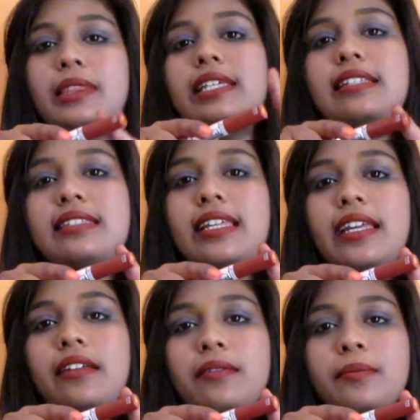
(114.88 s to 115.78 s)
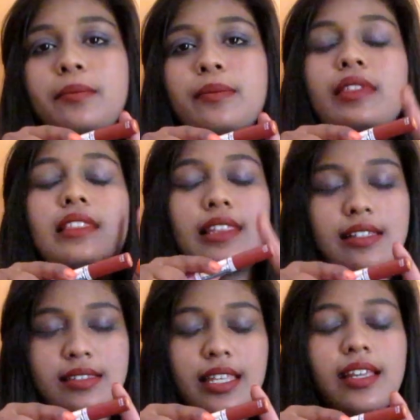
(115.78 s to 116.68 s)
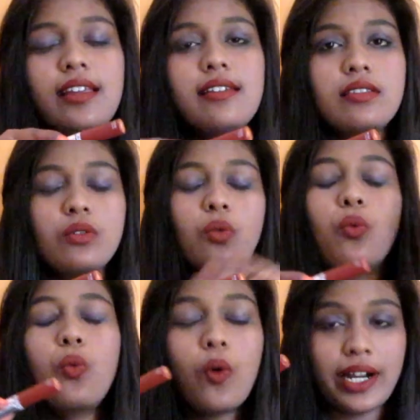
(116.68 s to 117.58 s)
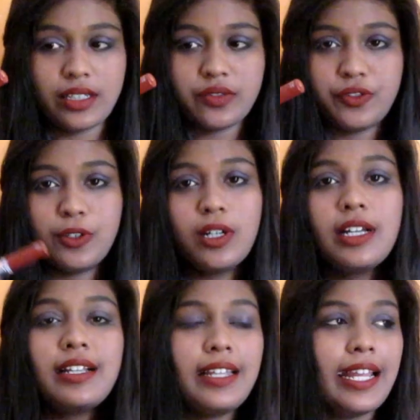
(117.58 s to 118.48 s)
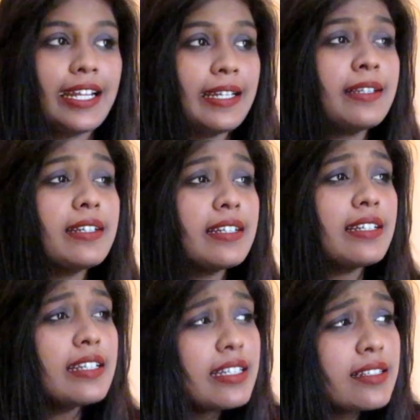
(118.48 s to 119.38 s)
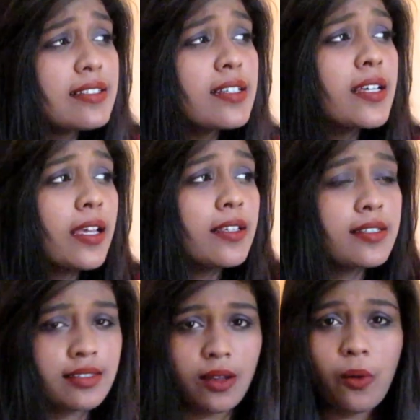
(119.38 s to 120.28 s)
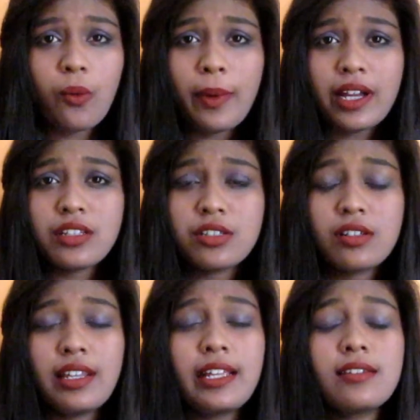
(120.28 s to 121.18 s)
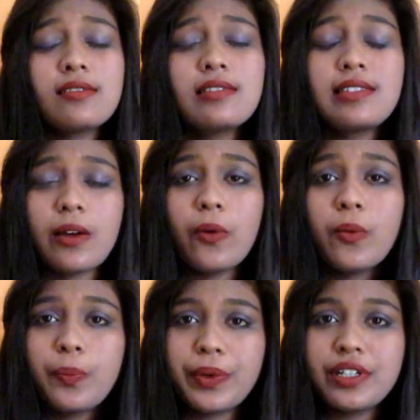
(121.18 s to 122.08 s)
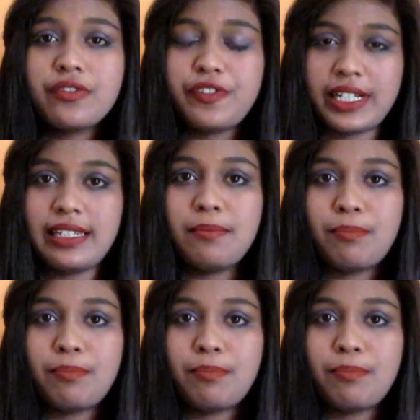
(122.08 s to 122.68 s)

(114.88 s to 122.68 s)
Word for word: this thing is wonderful. Like it is so much, like so perfectly